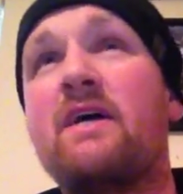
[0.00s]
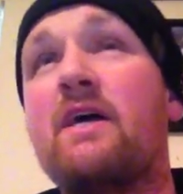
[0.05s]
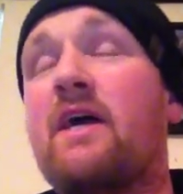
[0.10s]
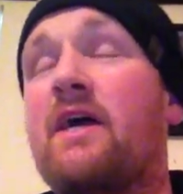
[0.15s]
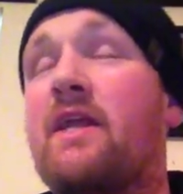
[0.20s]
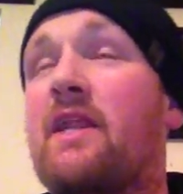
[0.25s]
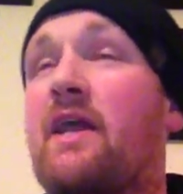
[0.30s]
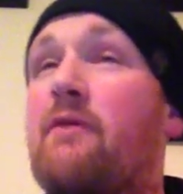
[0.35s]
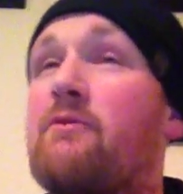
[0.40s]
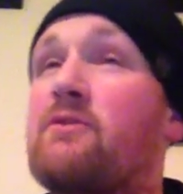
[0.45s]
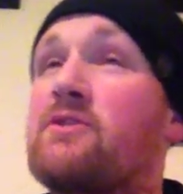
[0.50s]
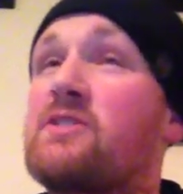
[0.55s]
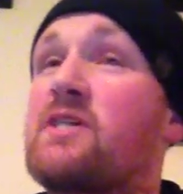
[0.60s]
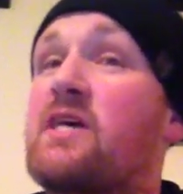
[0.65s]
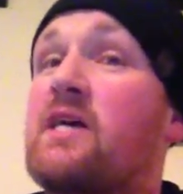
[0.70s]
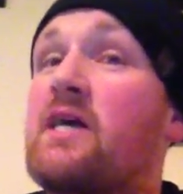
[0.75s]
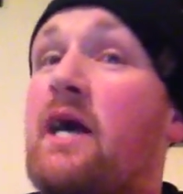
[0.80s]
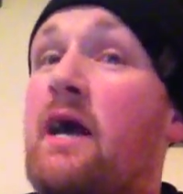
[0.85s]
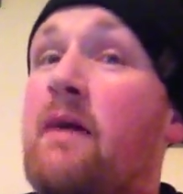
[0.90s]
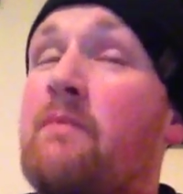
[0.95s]
And I was
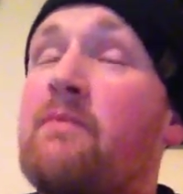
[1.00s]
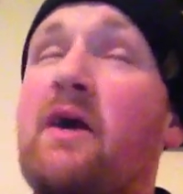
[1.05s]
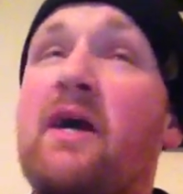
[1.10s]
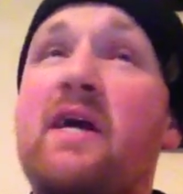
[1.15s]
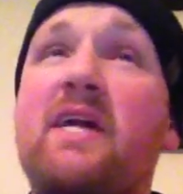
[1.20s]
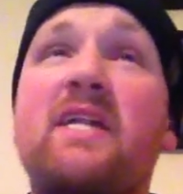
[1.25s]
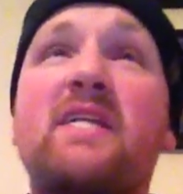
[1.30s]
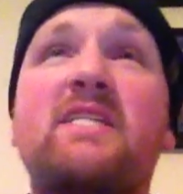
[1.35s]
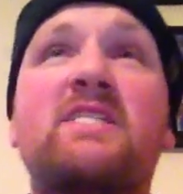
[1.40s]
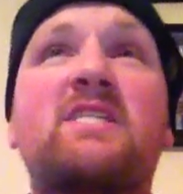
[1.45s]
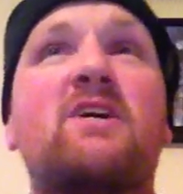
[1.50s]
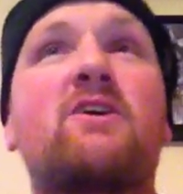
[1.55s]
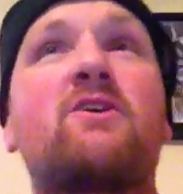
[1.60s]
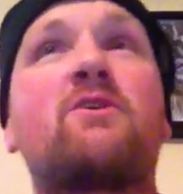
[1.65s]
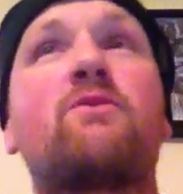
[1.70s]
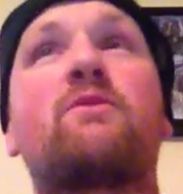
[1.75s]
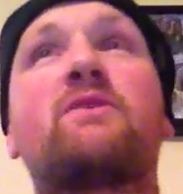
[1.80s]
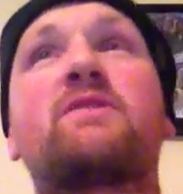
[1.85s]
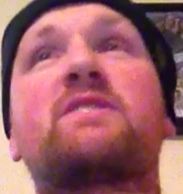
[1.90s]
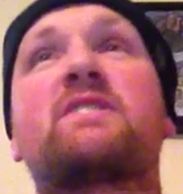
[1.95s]
like, I'm not going to tell
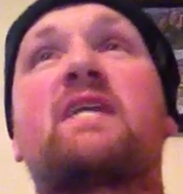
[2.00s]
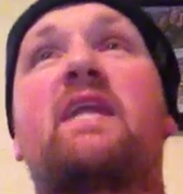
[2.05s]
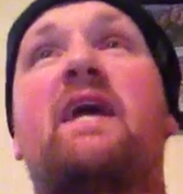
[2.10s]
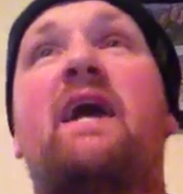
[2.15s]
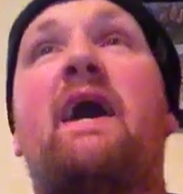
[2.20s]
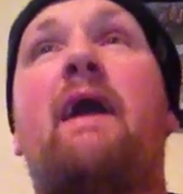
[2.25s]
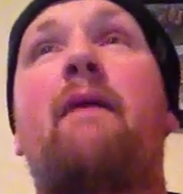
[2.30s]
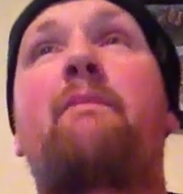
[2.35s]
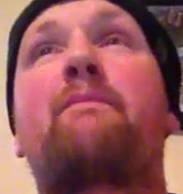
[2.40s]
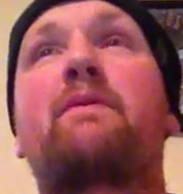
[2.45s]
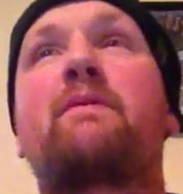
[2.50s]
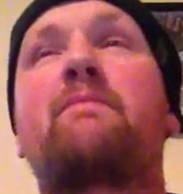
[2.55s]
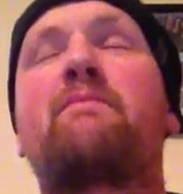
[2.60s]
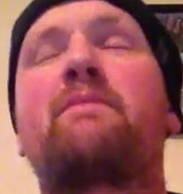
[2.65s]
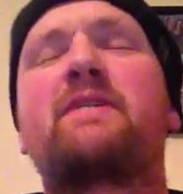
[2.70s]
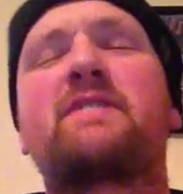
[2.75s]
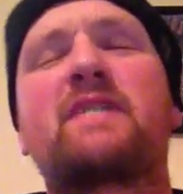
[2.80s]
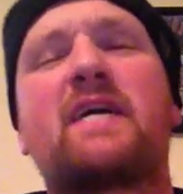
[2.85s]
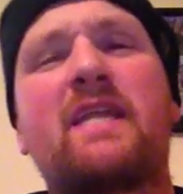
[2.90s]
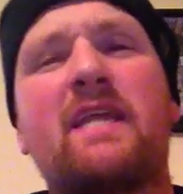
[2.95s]
you what's going to happen.
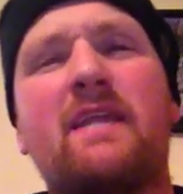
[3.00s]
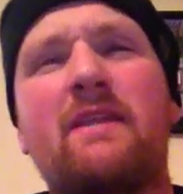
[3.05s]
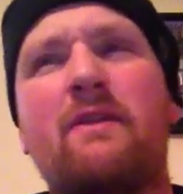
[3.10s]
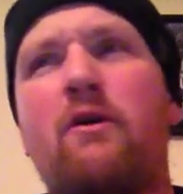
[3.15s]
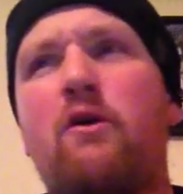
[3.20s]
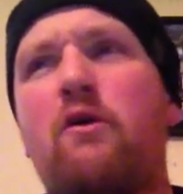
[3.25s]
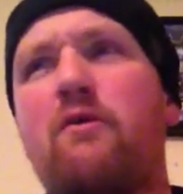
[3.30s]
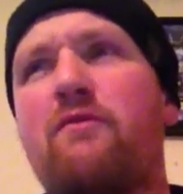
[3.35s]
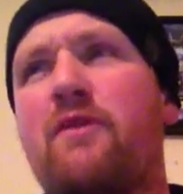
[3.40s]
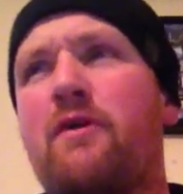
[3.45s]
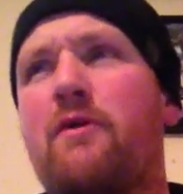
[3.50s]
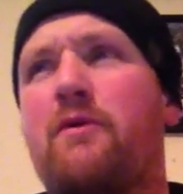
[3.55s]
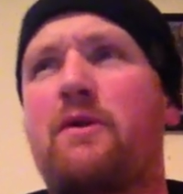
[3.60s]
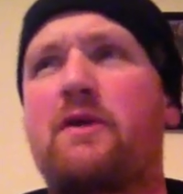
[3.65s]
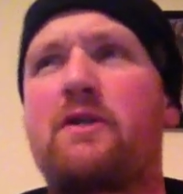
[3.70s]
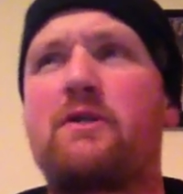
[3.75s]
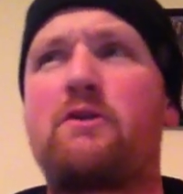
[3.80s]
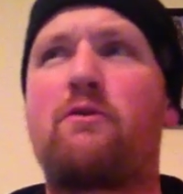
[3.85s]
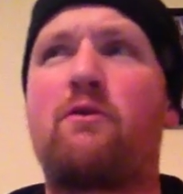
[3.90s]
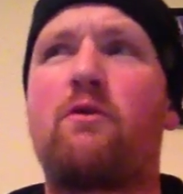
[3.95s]
Because I didn't know if they were
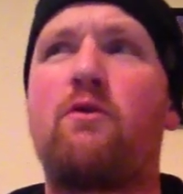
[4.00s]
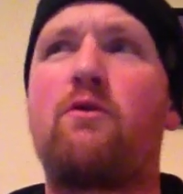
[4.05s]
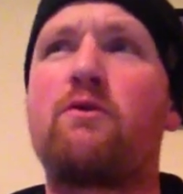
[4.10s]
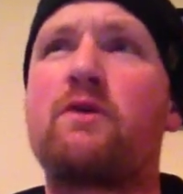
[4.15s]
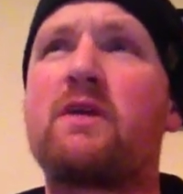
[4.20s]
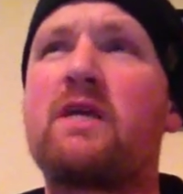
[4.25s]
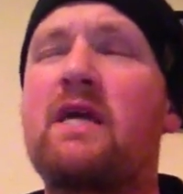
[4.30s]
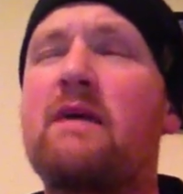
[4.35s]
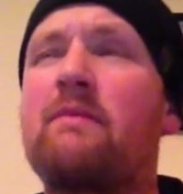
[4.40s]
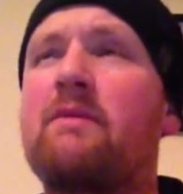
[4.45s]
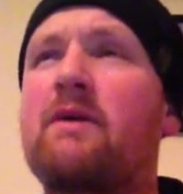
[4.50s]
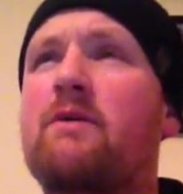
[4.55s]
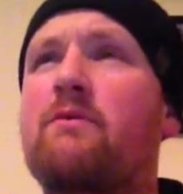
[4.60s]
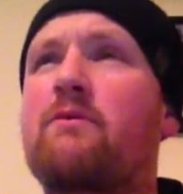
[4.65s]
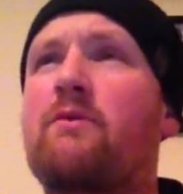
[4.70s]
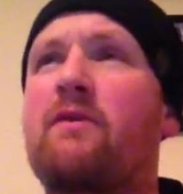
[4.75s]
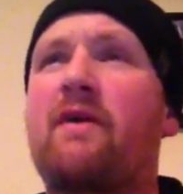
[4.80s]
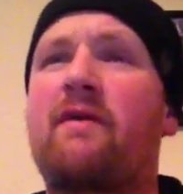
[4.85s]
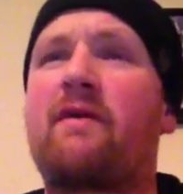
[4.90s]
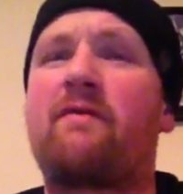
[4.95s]
going to do the whole gimmick
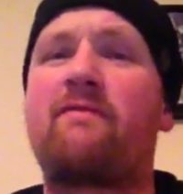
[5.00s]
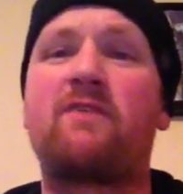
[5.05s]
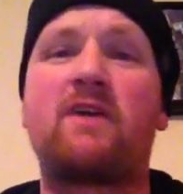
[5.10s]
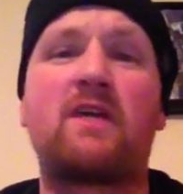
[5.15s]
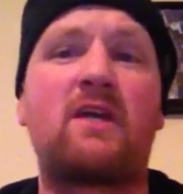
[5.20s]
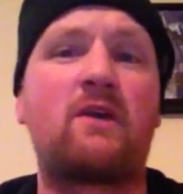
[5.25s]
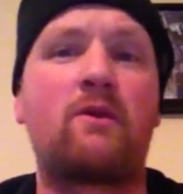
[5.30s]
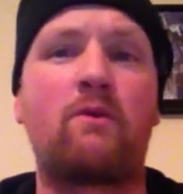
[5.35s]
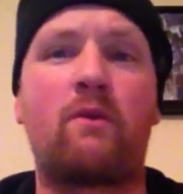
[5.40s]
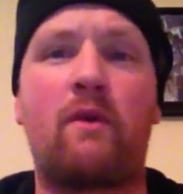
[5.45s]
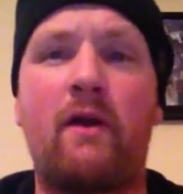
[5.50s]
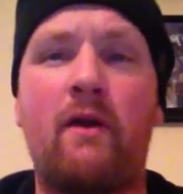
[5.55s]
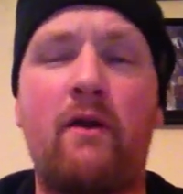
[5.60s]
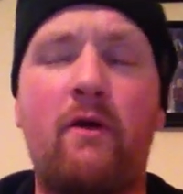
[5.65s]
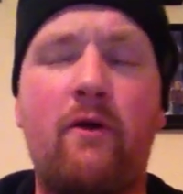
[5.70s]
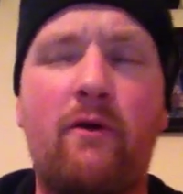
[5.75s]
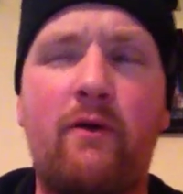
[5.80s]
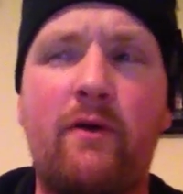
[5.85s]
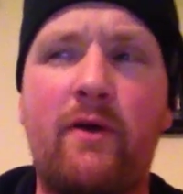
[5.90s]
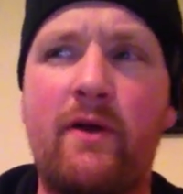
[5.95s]
where, like, Vicky
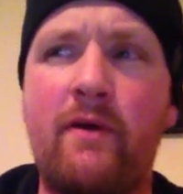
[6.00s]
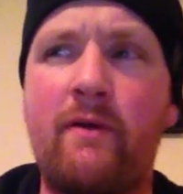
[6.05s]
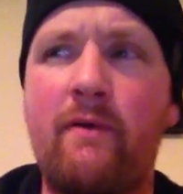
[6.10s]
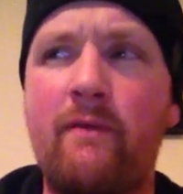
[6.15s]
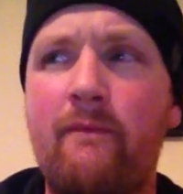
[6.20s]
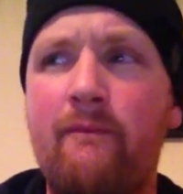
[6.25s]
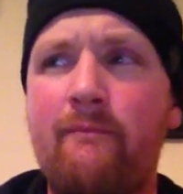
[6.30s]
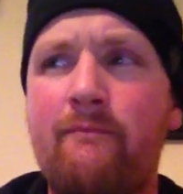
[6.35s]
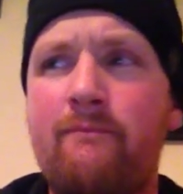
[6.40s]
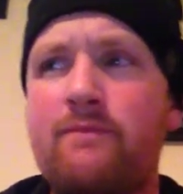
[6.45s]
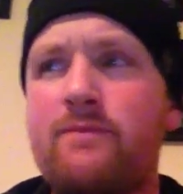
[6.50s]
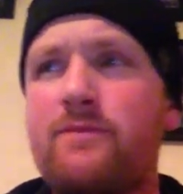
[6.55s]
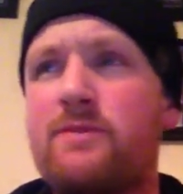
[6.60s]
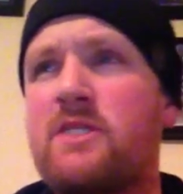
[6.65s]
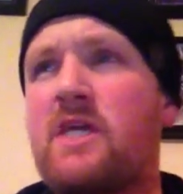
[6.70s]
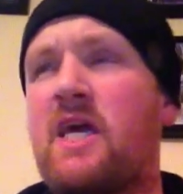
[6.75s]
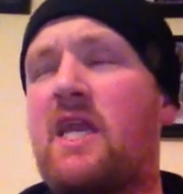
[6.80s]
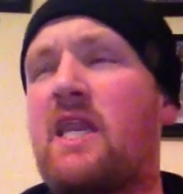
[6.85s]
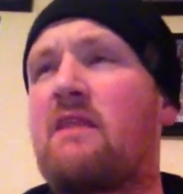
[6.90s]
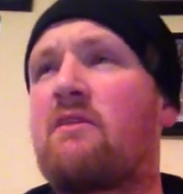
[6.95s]
Guerrero or
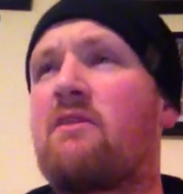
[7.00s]
Teddy